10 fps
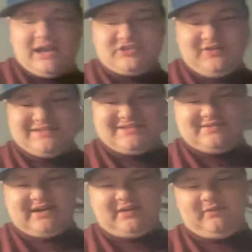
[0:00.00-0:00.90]
actually, this is the
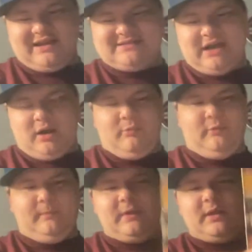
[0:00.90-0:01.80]
second last
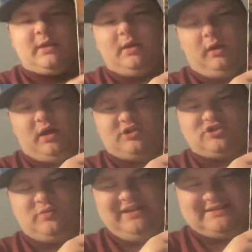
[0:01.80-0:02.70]
album.
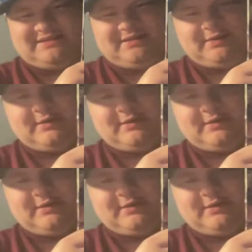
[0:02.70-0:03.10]
Sweet.